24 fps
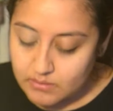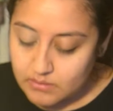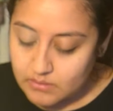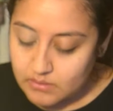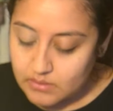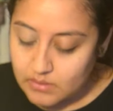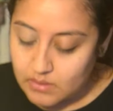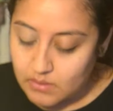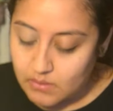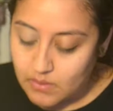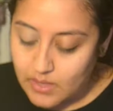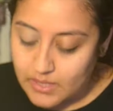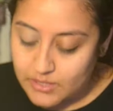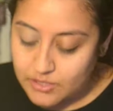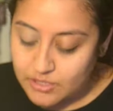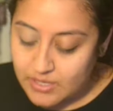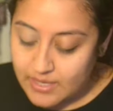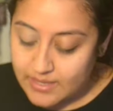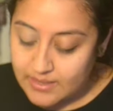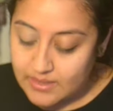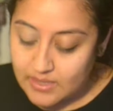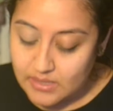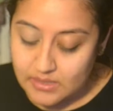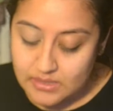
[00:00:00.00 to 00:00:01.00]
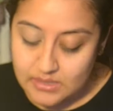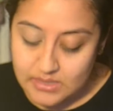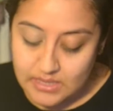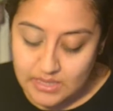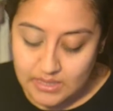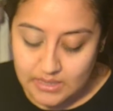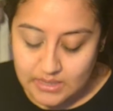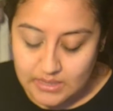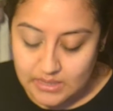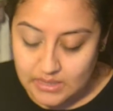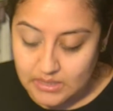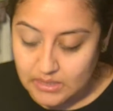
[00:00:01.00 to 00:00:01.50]
So I tried this
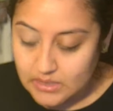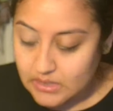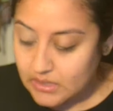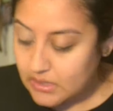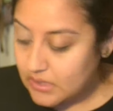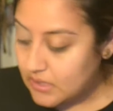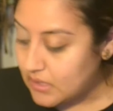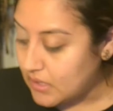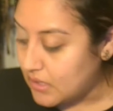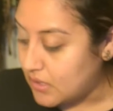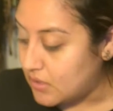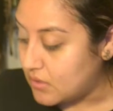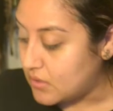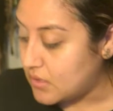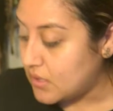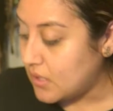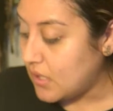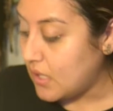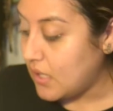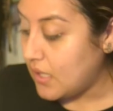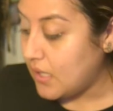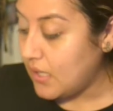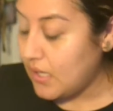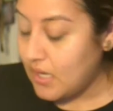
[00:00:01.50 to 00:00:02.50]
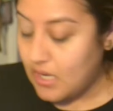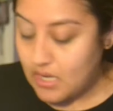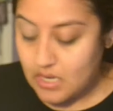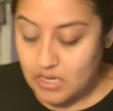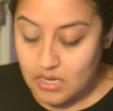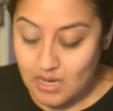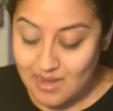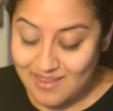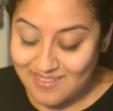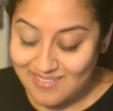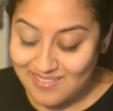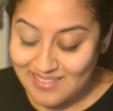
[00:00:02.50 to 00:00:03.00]
technique the other day
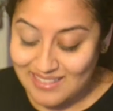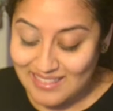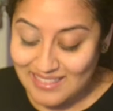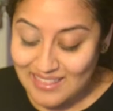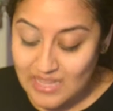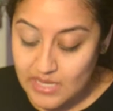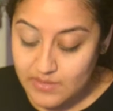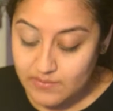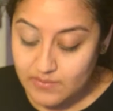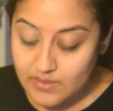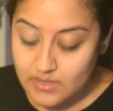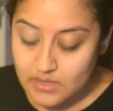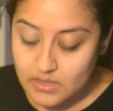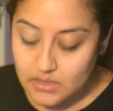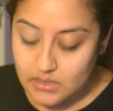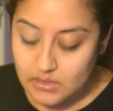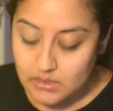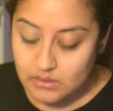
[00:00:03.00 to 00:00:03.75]
and I loved it,